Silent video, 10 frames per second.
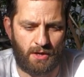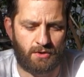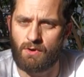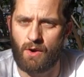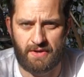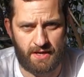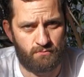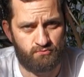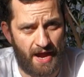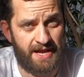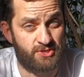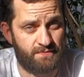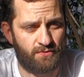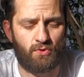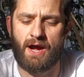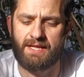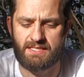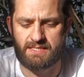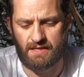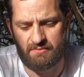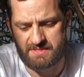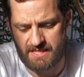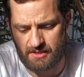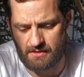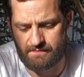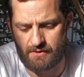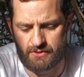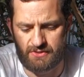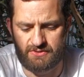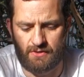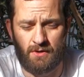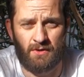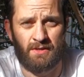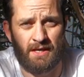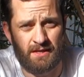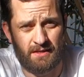are growing a range of varieties. They have a particular focus on